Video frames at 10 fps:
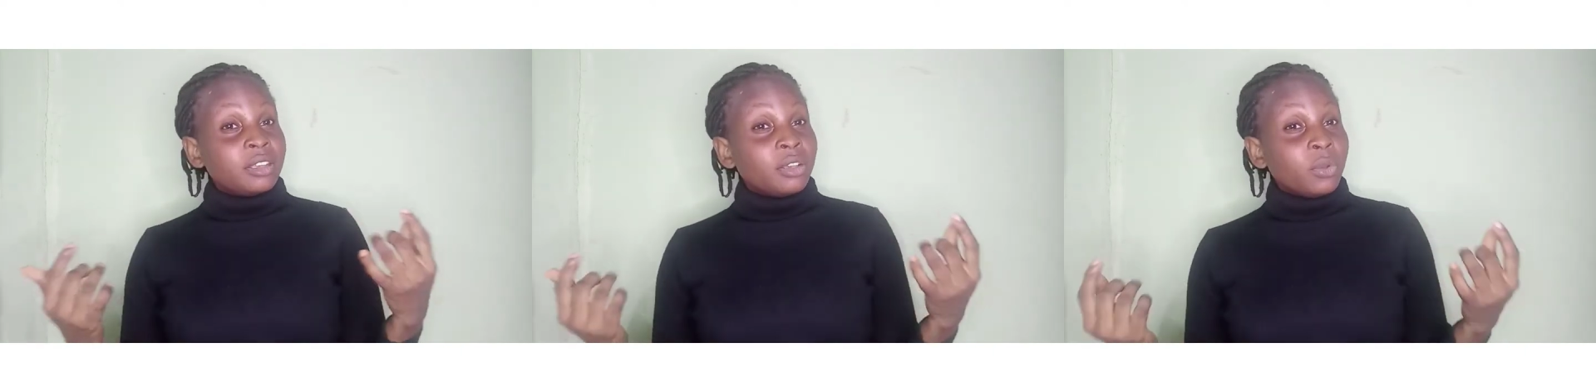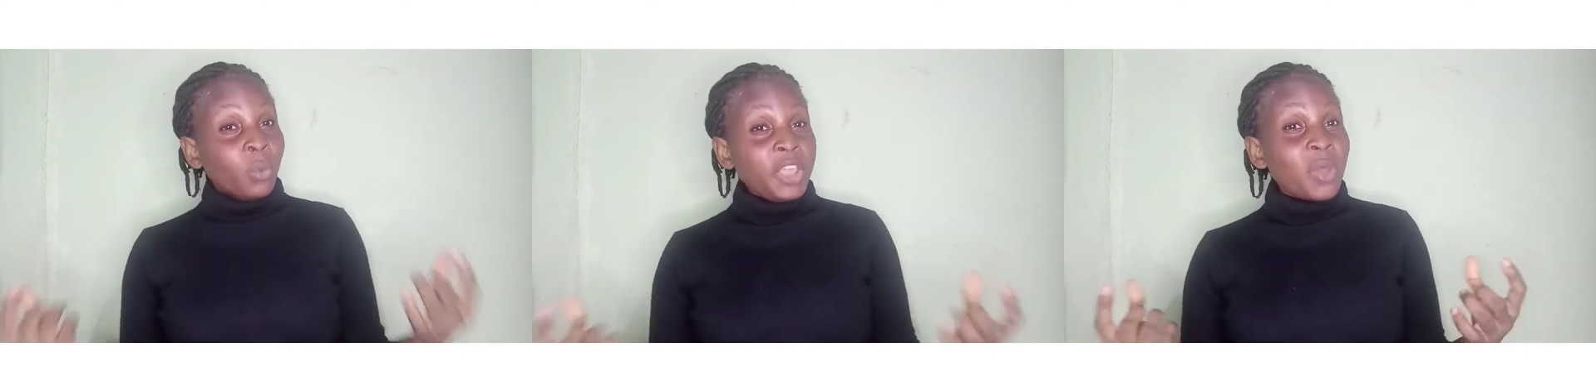
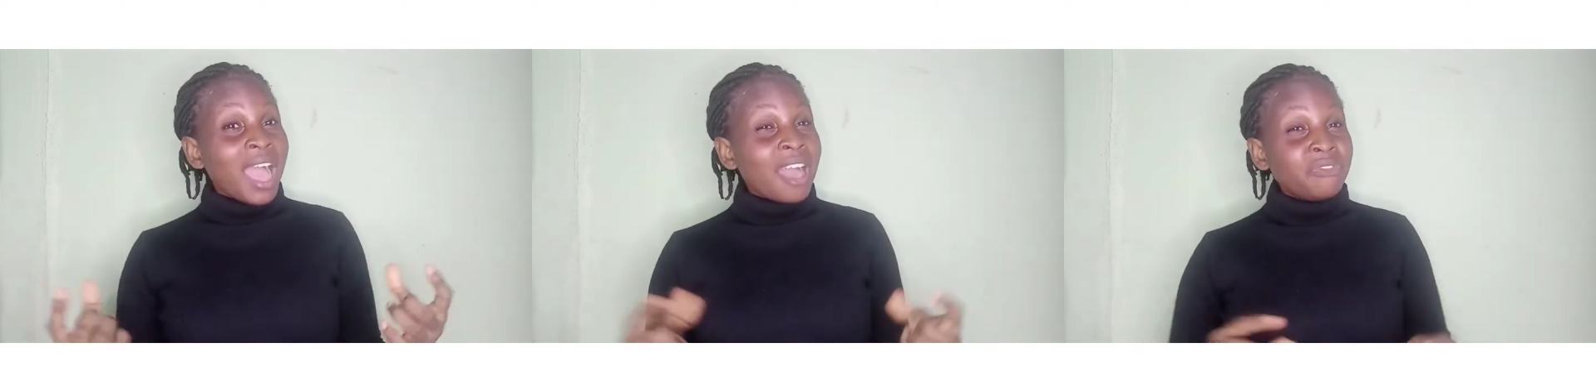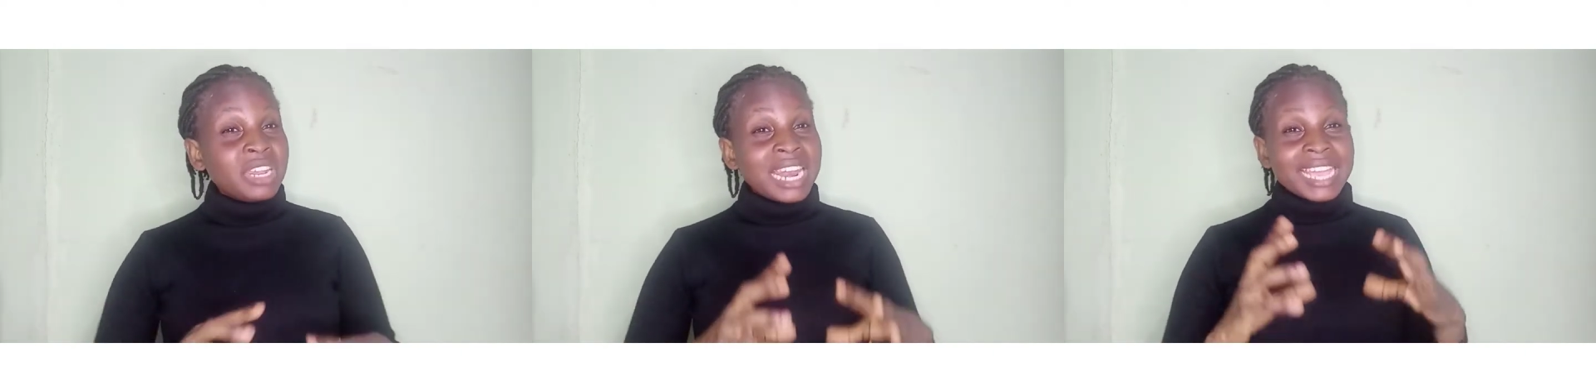when you're
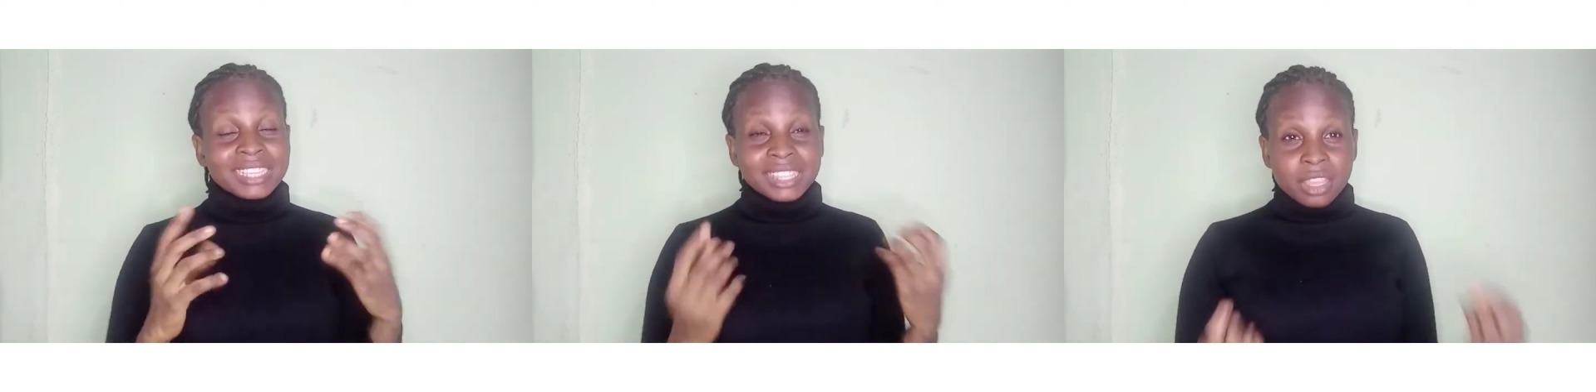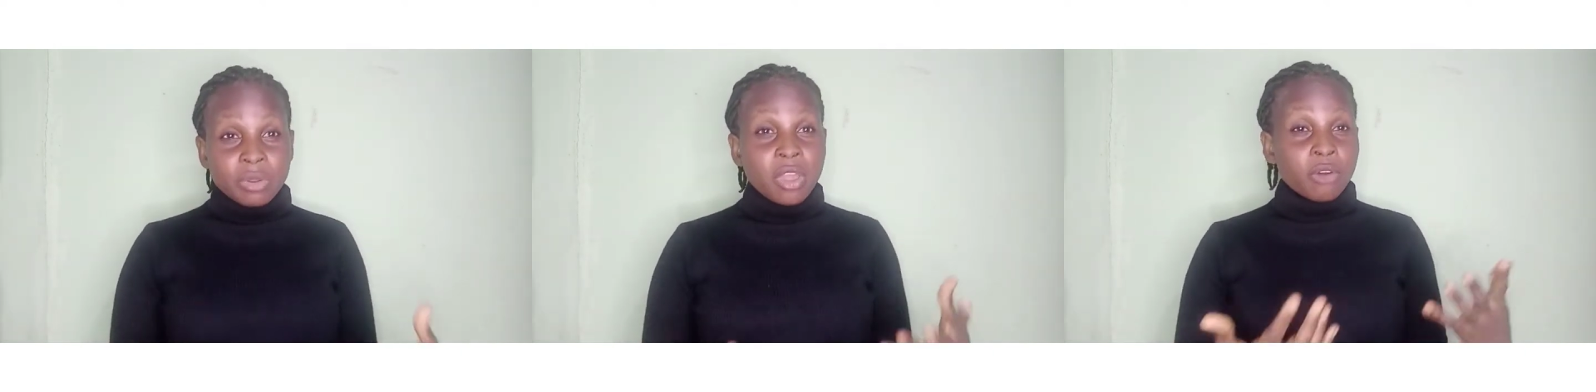having like
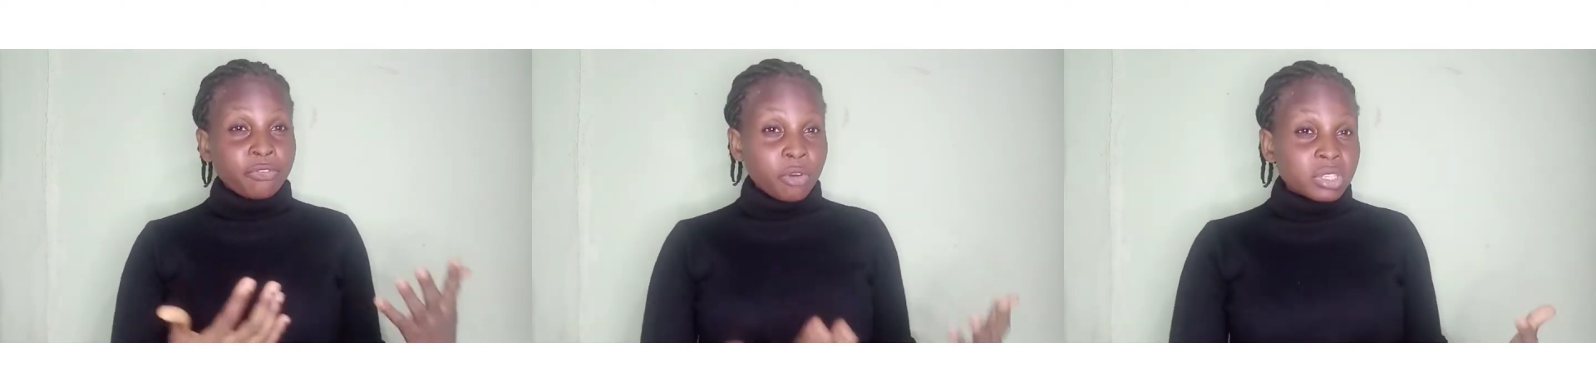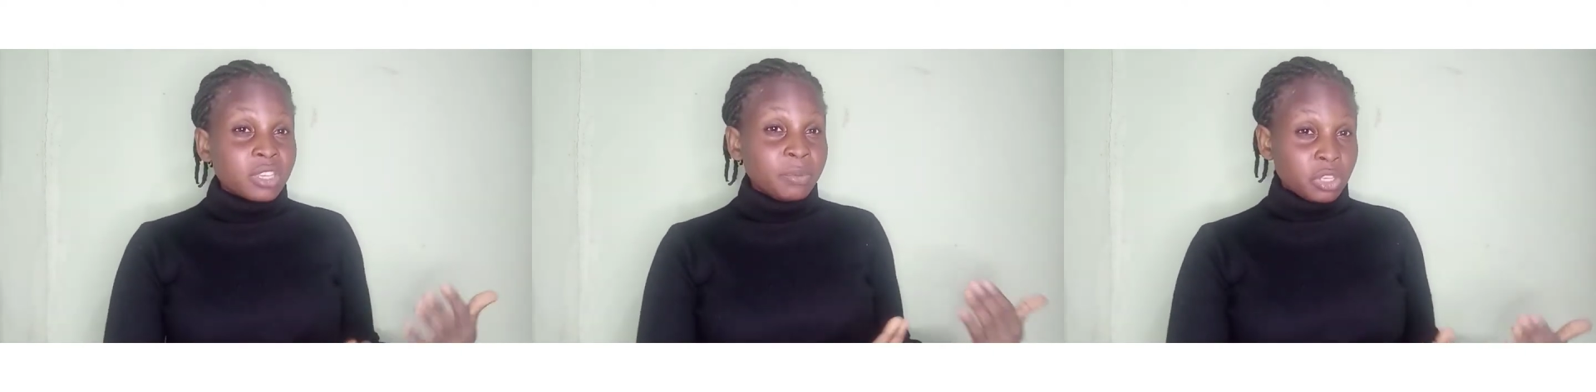3 or 4
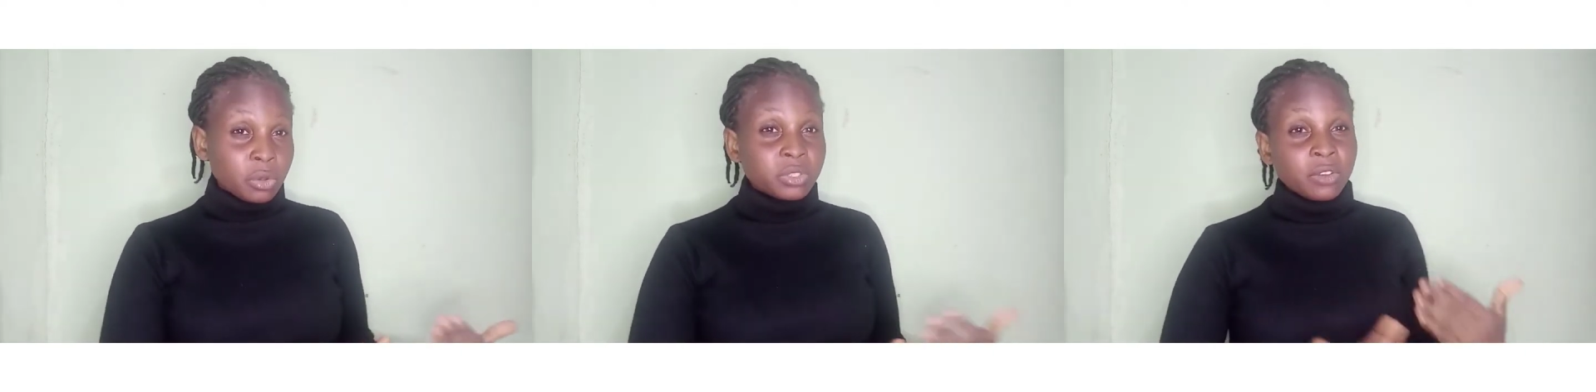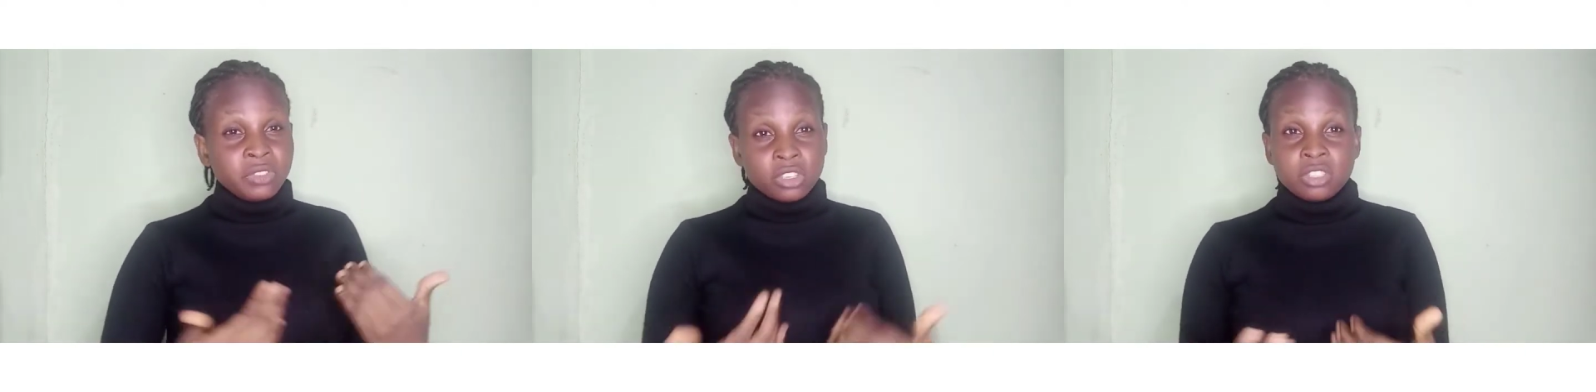symptoms
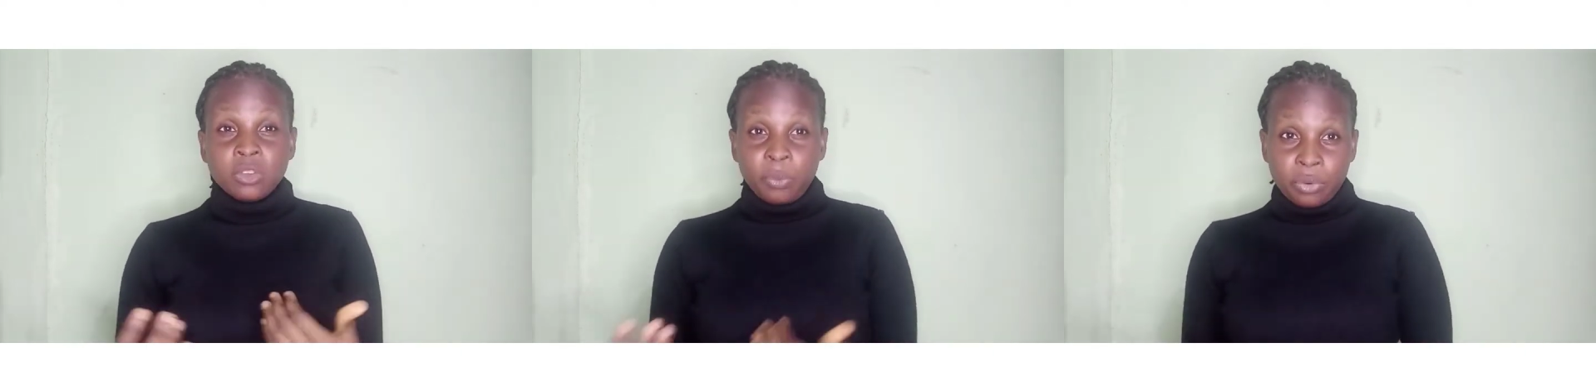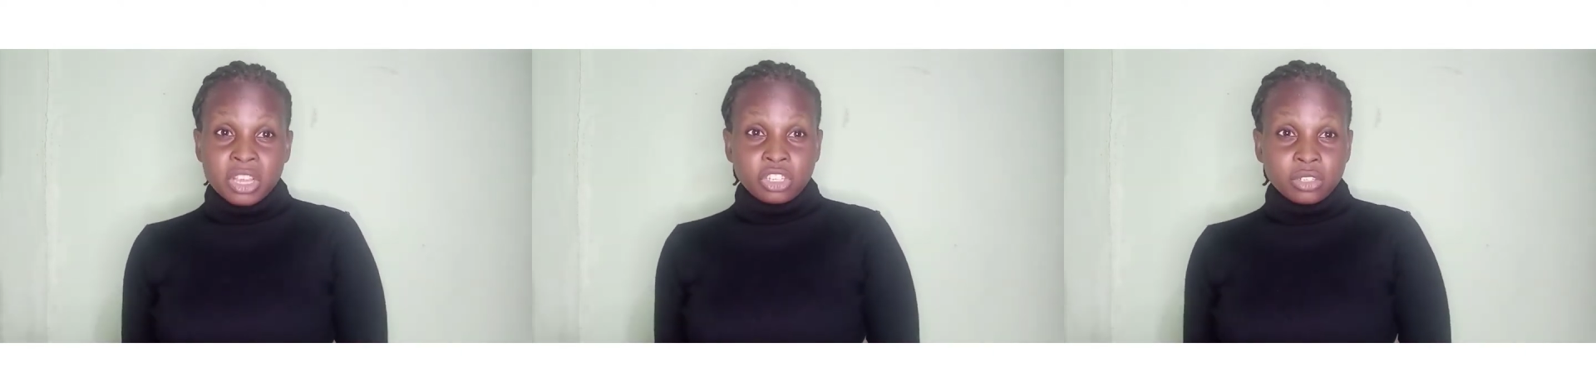of this
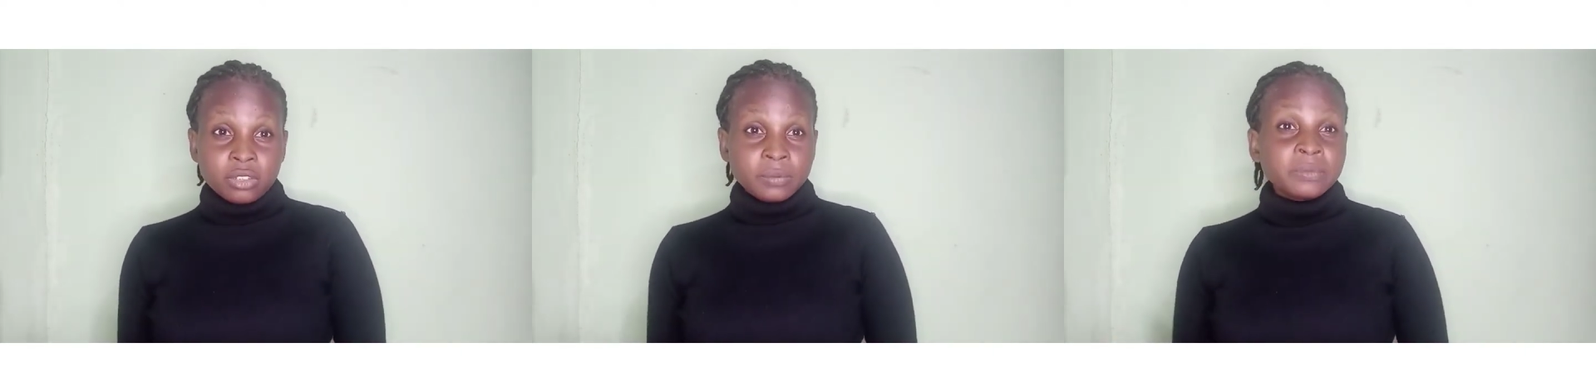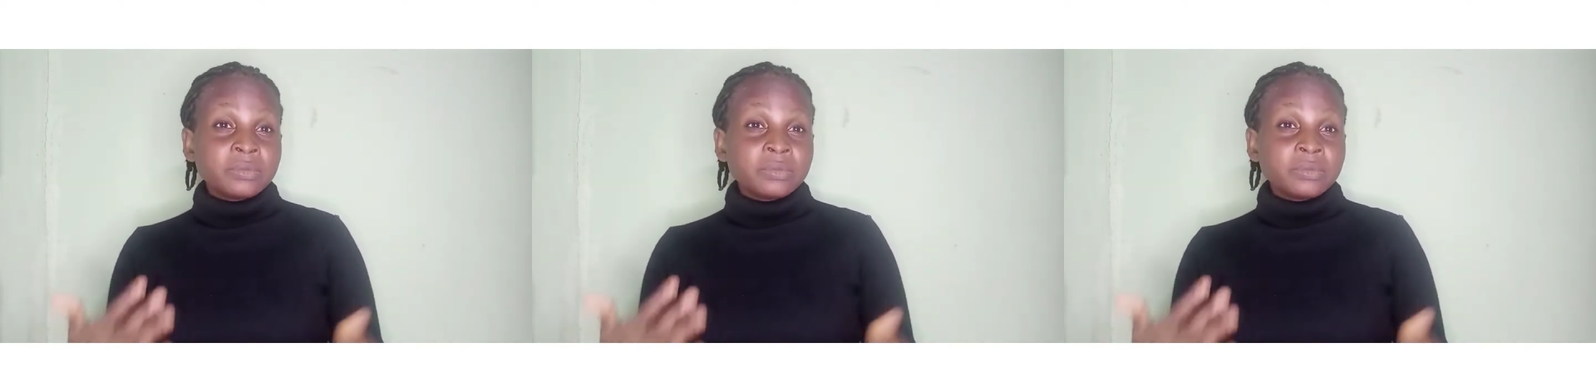depression,